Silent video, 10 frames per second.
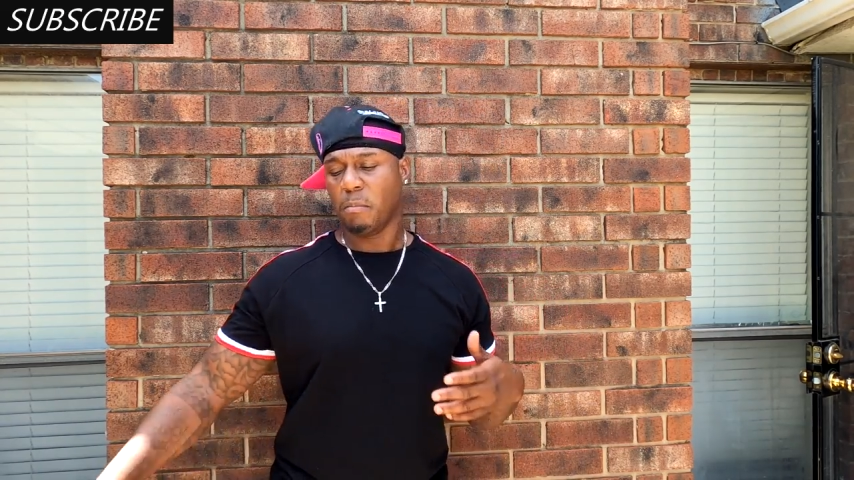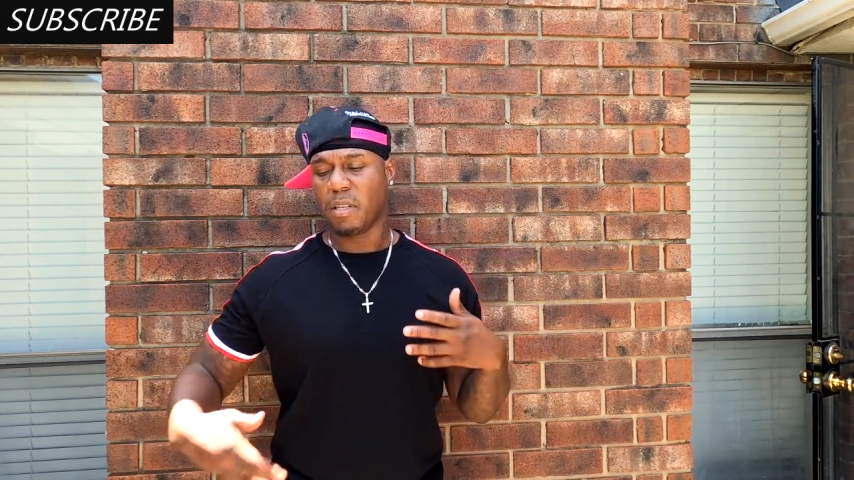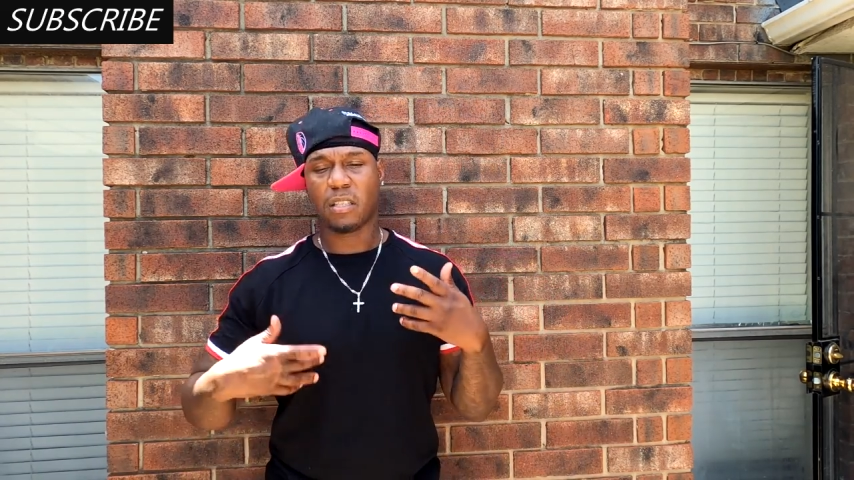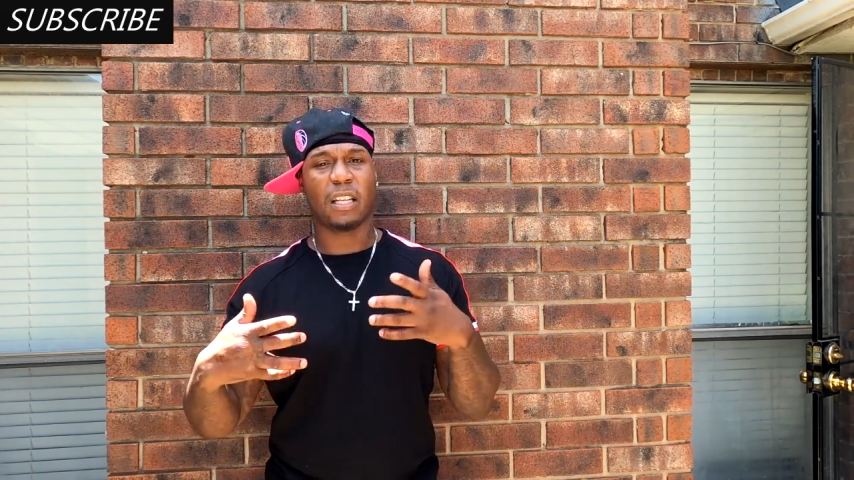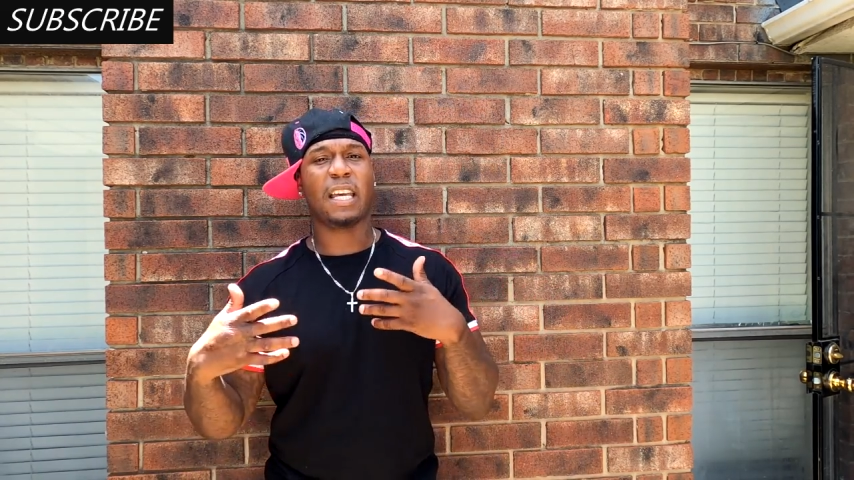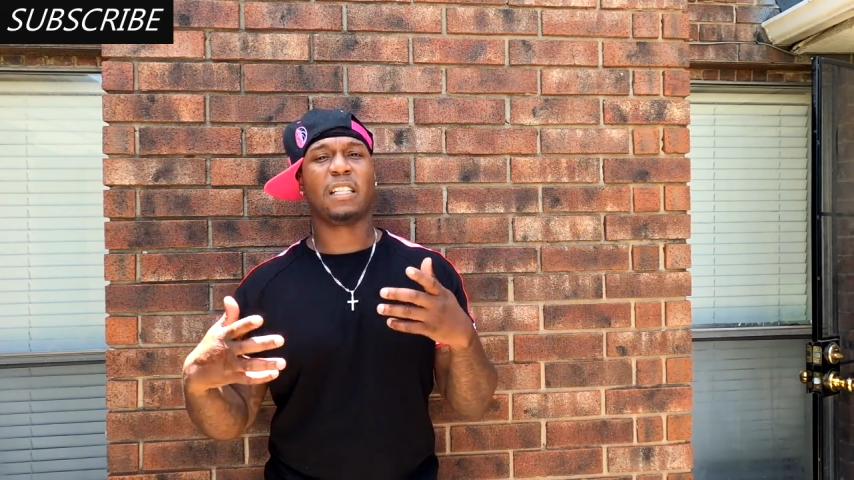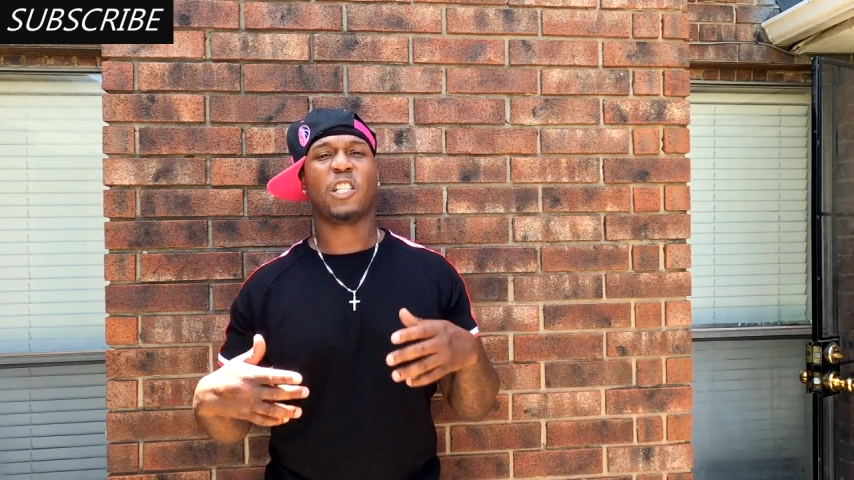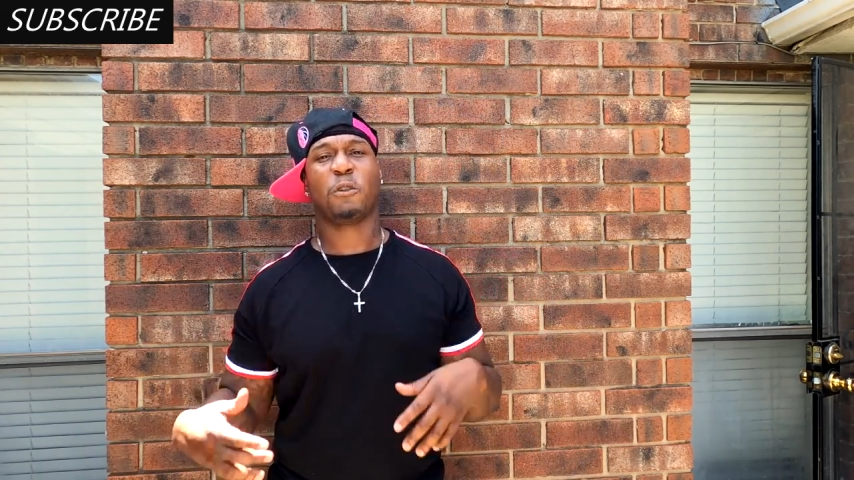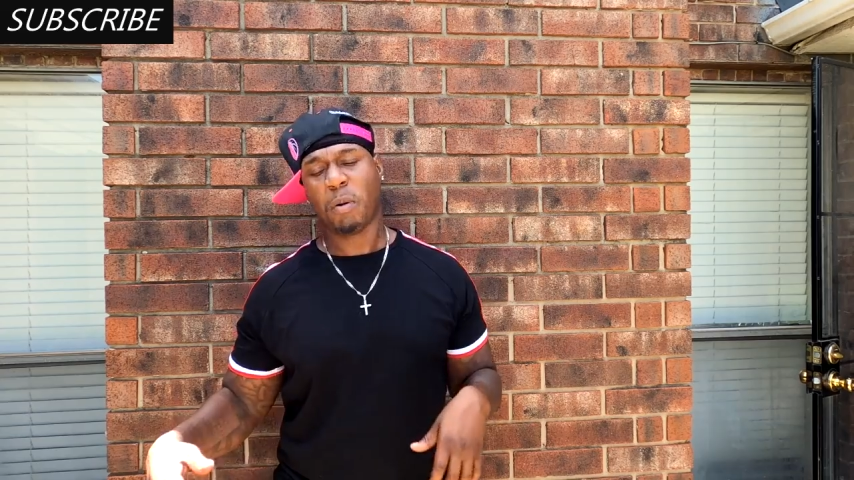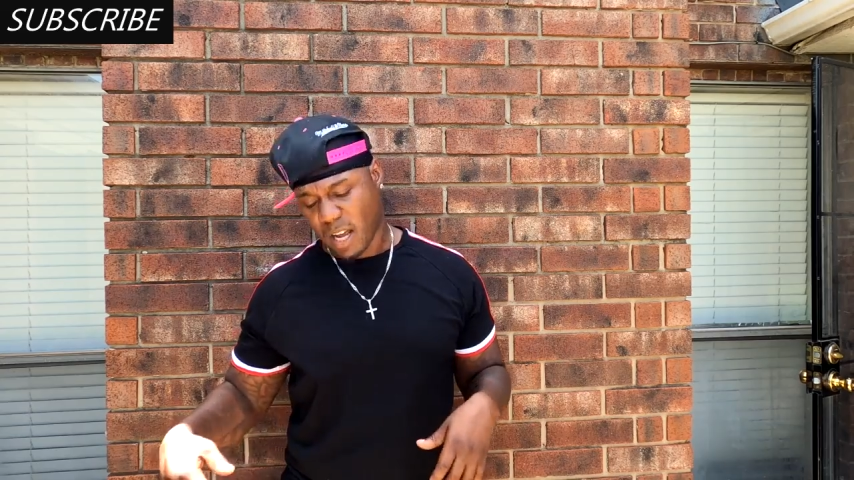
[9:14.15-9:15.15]

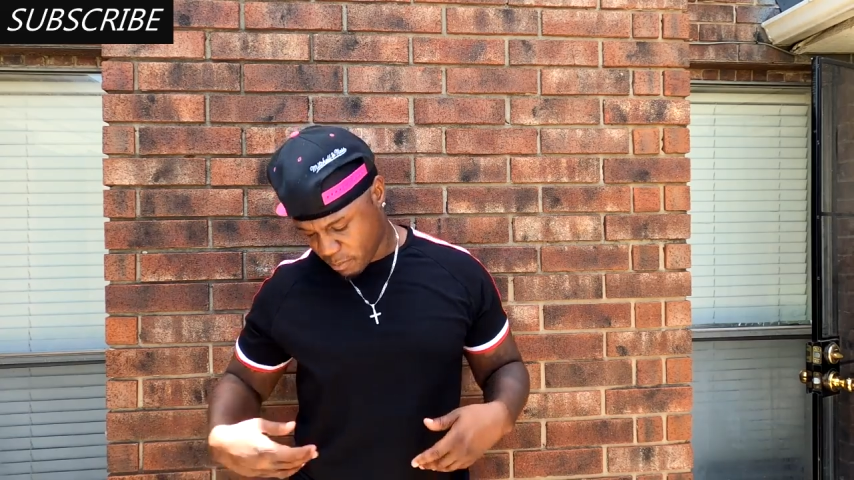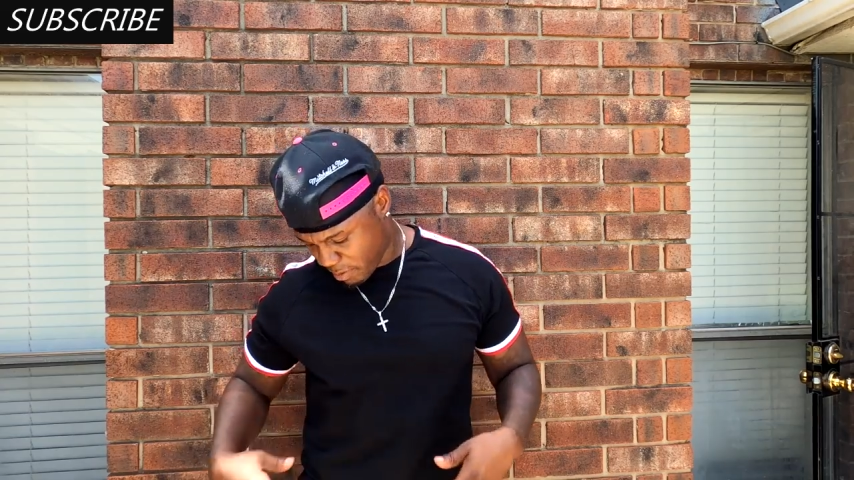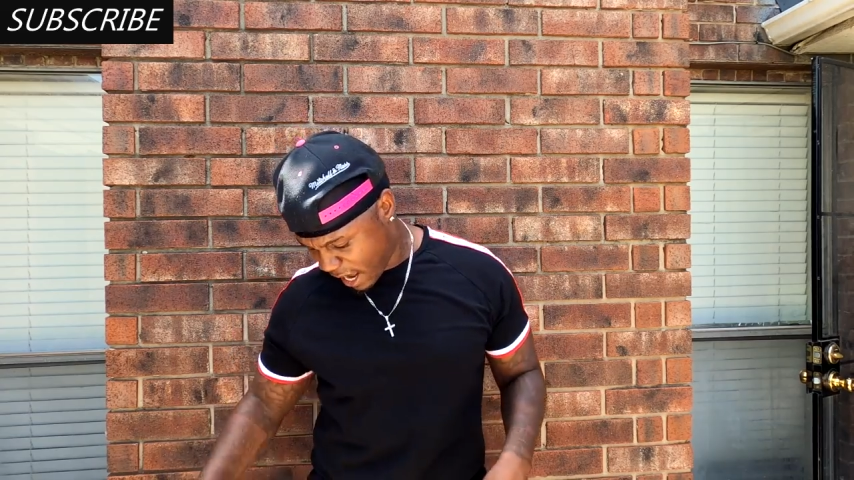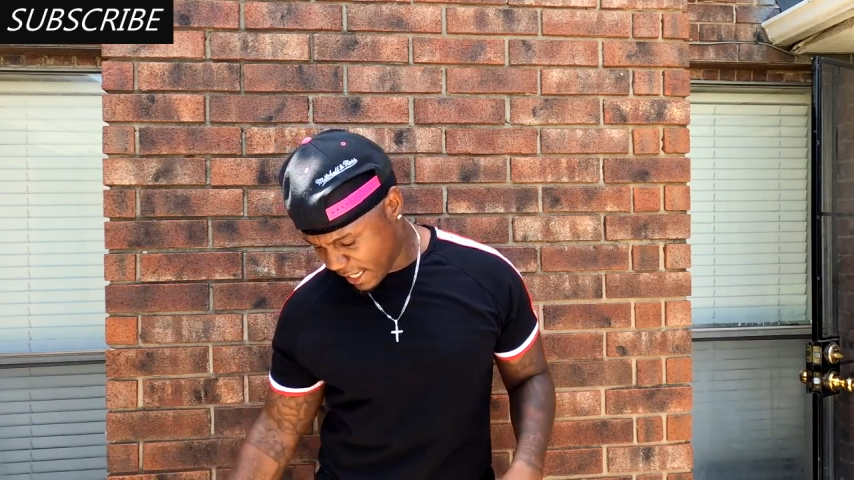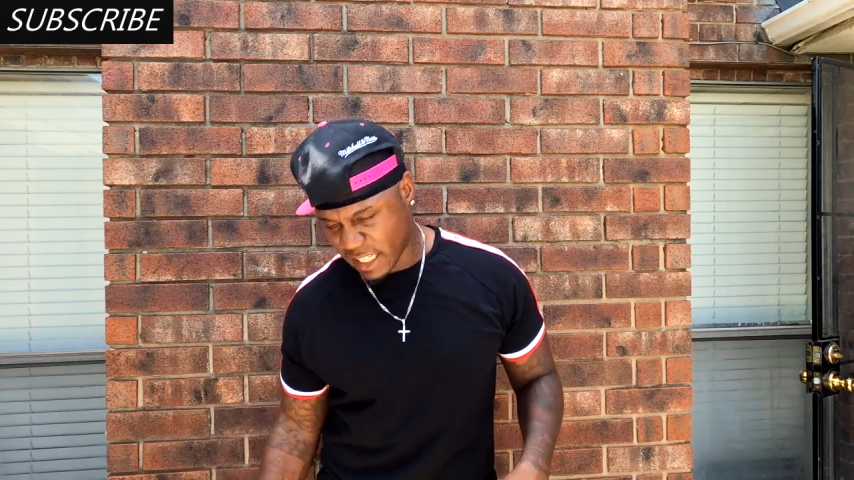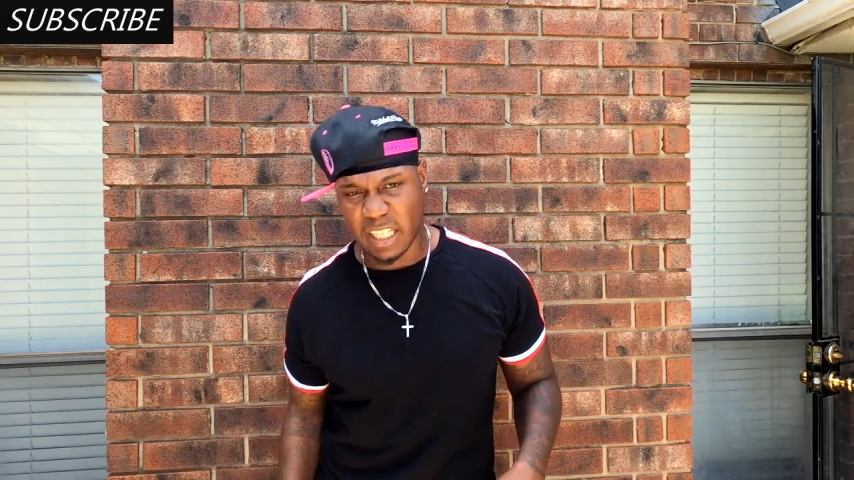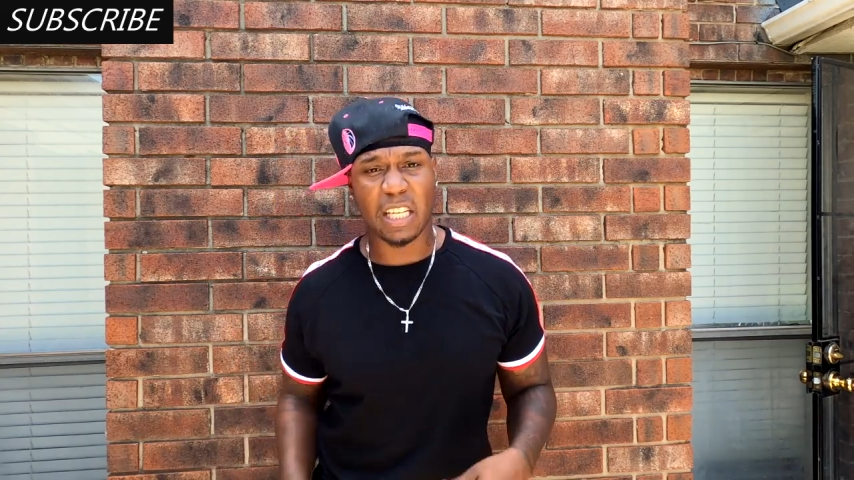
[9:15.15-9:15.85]
miscellaneous spots, body,